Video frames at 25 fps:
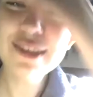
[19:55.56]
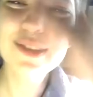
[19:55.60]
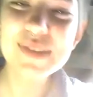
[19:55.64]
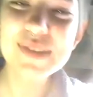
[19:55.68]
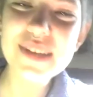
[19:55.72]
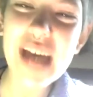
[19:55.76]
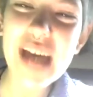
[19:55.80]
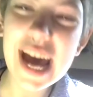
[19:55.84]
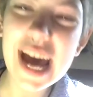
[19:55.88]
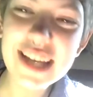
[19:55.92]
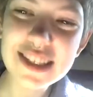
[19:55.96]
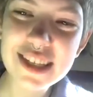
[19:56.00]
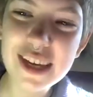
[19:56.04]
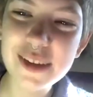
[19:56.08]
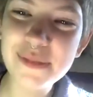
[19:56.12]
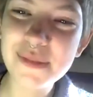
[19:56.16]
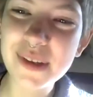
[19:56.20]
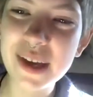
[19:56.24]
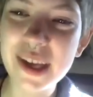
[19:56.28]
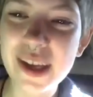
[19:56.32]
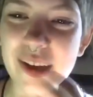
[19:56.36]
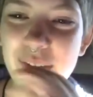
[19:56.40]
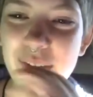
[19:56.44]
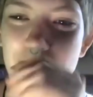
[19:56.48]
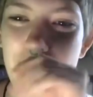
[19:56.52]
was asking
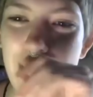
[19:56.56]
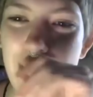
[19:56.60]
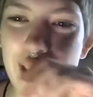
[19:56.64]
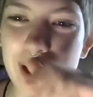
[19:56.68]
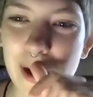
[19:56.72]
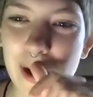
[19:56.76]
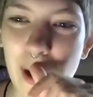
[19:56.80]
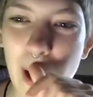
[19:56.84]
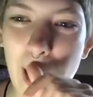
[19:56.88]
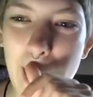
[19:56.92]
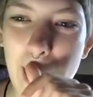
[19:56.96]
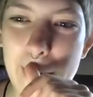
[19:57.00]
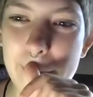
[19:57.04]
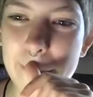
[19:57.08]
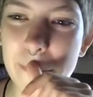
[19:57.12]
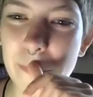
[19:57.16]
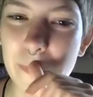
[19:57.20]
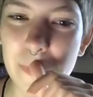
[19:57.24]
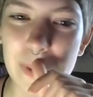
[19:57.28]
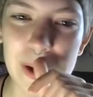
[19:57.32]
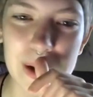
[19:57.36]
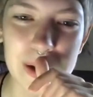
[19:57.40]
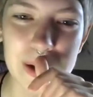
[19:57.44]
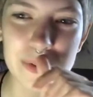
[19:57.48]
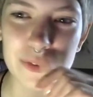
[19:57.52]
me like um
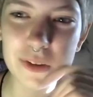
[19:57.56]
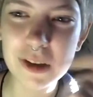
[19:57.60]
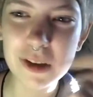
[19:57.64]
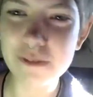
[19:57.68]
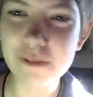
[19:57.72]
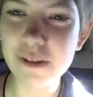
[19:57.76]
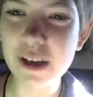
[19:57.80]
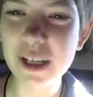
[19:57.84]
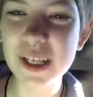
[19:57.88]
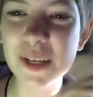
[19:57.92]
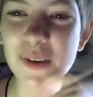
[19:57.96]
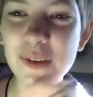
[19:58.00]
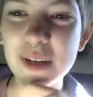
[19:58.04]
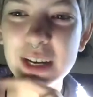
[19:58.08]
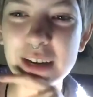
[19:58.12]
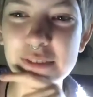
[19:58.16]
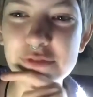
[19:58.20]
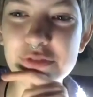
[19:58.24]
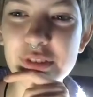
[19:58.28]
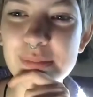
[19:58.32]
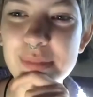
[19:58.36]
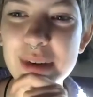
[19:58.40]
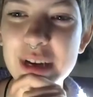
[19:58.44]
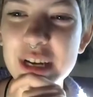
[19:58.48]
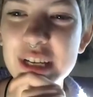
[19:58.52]
what it, if I knew any
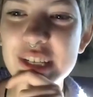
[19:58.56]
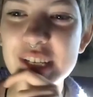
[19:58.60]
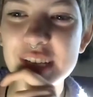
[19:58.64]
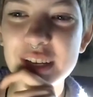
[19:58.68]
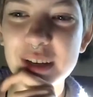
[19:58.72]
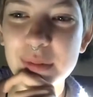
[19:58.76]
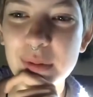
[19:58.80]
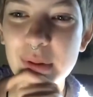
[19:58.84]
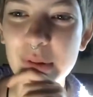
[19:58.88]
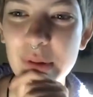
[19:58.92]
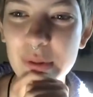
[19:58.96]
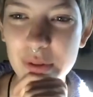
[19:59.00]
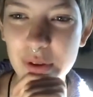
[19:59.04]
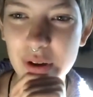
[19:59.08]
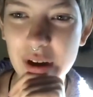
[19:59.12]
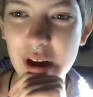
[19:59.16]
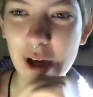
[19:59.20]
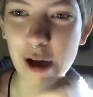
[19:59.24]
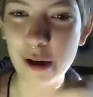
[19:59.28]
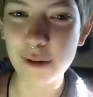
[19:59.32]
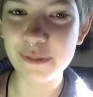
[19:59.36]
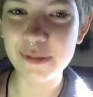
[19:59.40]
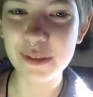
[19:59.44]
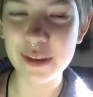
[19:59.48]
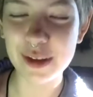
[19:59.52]
information about
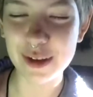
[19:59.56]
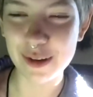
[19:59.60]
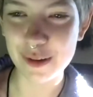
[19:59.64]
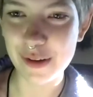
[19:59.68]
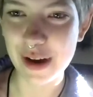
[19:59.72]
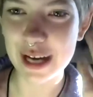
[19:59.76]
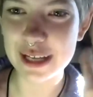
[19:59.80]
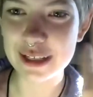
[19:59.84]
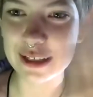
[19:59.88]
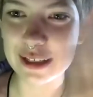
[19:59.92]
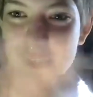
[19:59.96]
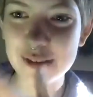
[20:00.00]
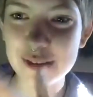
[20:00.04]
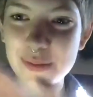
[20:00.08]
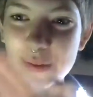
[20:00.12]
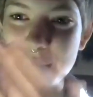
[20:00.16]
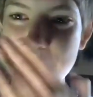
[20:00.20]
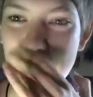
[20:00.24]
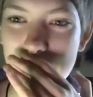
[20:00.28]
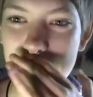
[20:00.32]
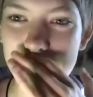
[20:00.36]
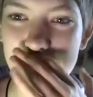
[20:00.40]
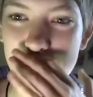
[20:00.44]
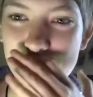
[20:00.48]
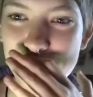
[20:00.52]
um the arrest because we were
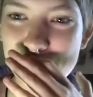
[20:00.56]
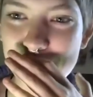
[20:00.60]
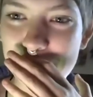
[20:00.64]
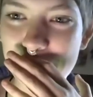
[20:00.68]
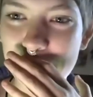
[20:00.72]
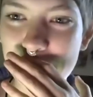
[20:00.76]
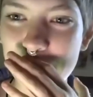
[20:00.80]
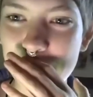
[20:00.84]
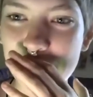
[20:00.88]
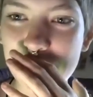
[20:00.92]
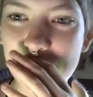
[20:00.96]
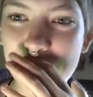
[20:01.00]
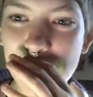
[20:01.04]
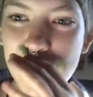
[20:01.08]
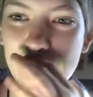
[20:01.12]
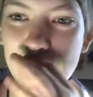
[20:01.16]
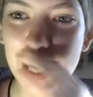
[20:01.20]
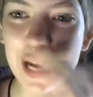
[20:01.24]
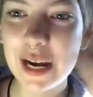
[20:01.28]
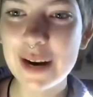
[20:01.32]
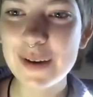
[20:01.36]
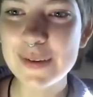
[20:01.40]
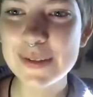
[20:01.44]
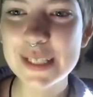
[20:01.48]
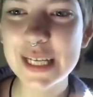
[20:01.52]
heading up there,
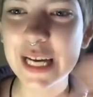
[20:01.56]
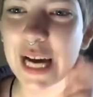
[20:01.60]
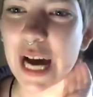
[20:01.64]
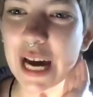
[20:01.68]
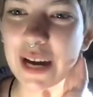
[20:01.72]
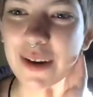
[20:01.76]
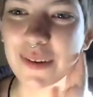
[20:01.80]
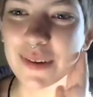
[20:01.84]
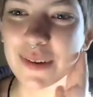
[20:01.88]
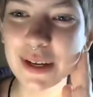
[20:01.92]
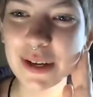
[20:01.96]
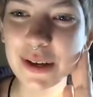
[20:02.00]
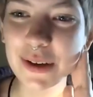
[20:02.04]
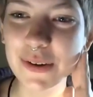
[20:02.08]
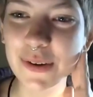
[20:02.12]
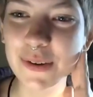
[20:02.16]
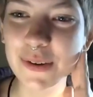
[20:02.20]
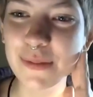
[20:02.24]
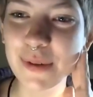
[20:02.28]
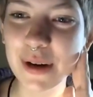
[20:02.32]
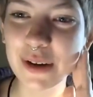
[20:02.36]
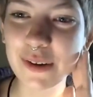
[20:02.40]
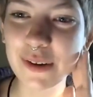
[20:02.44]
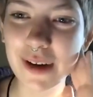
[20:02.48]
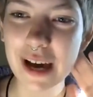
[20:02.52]
and I was like I don't know,
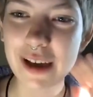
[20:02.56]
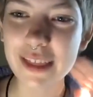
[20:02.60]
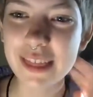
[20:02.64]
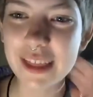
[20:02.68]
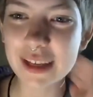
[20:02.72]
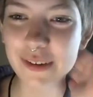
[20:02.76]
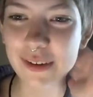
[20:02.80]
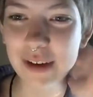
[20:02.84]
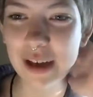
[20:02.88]
but I think